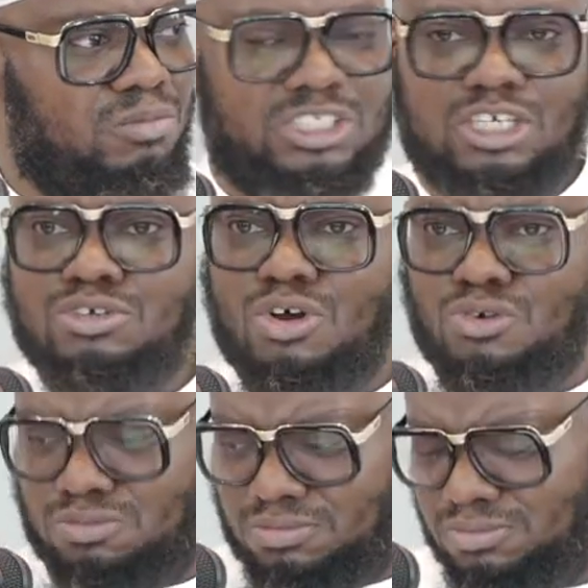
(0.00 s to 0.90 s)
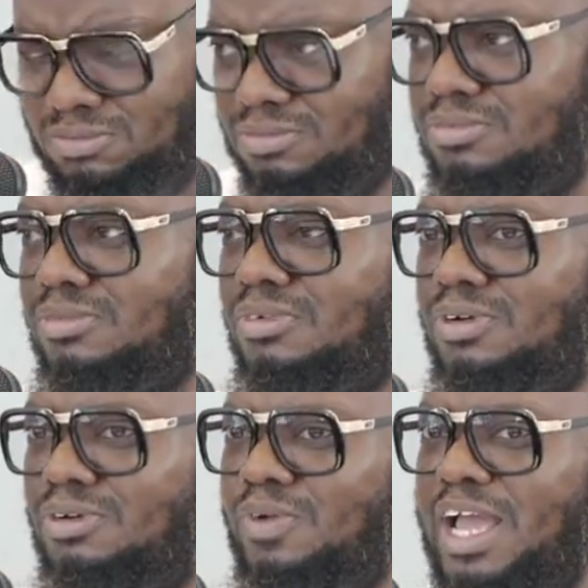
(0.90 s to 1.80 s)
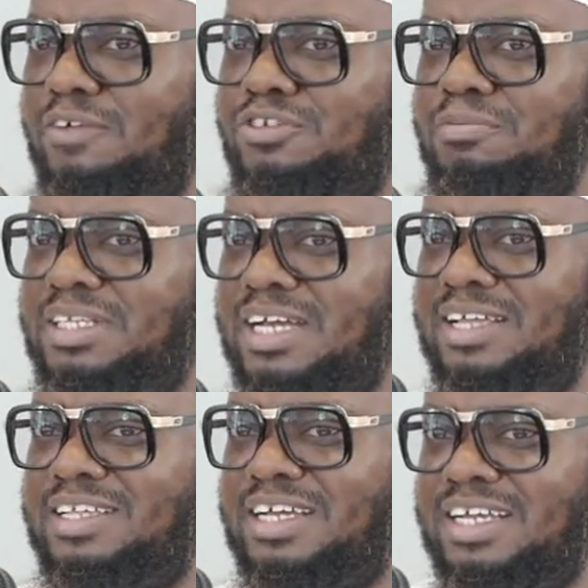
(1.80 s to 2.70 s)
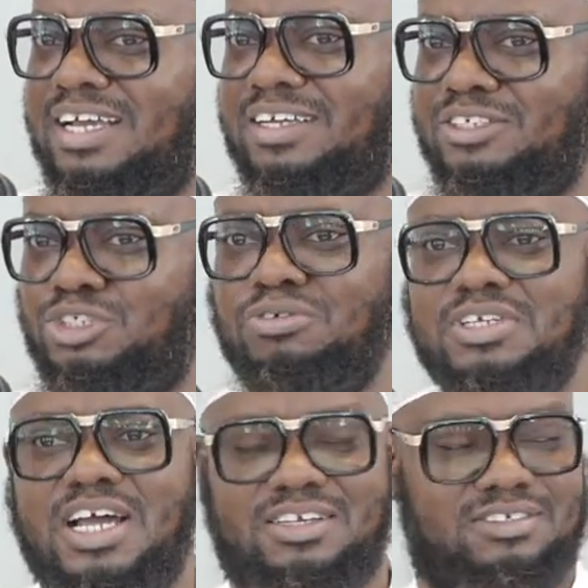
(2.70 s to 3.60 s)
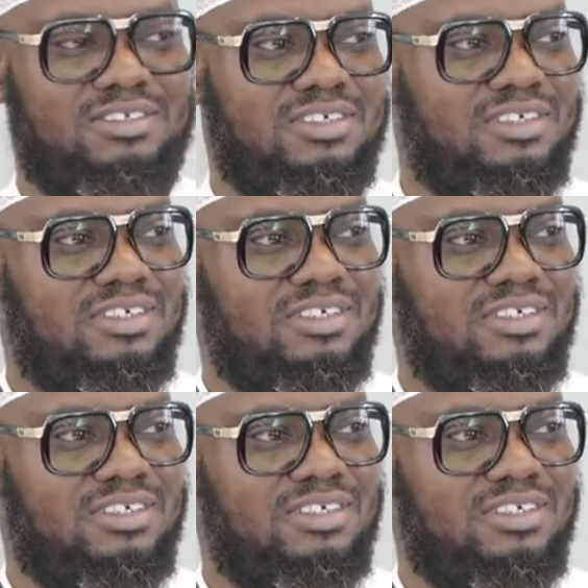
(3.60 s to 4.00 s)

But you say, no, we have to make the adhan ya akhi, sunnah.